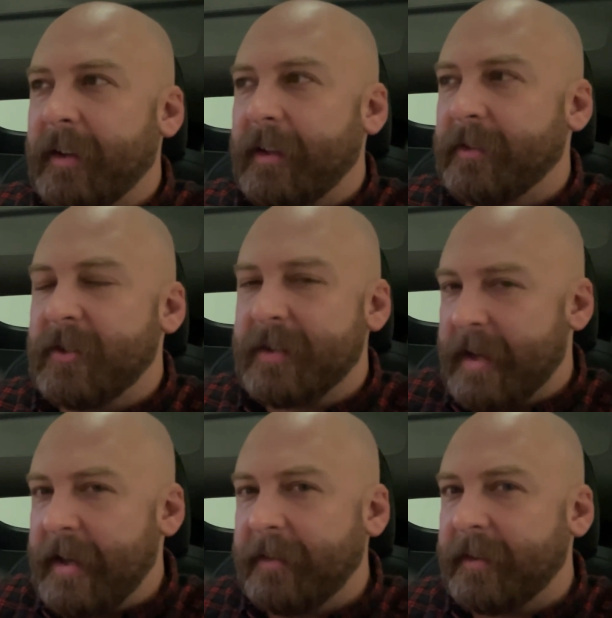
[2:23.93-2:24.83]
it's just
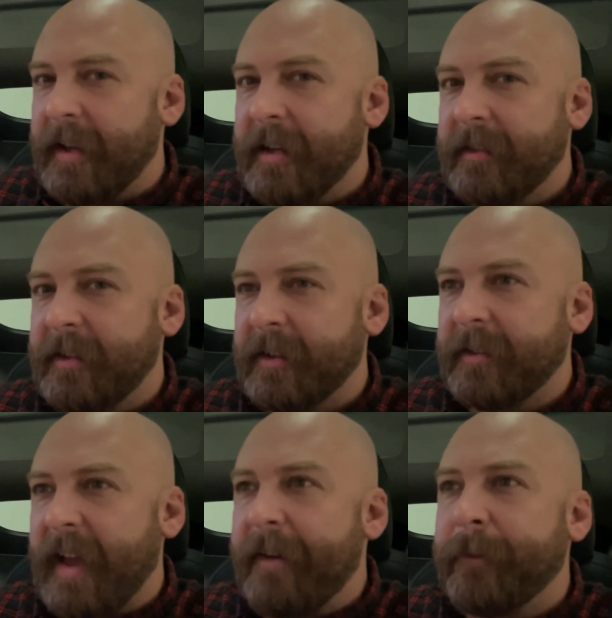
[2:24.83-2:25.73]
easy. It's
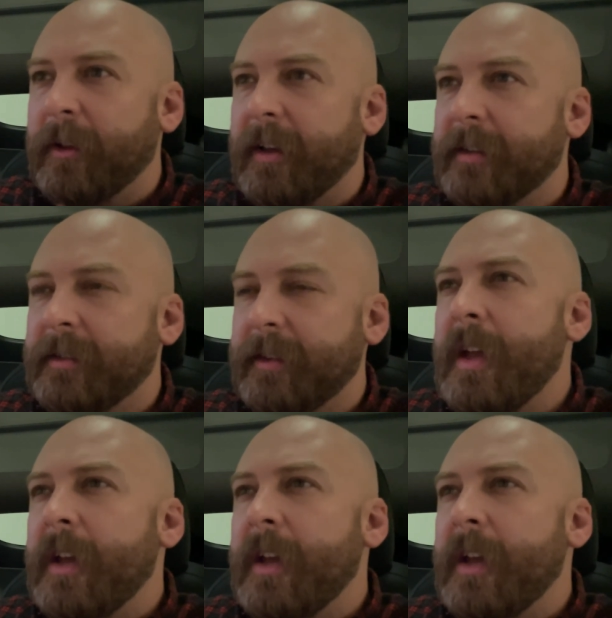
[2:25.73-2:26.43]
just effortless.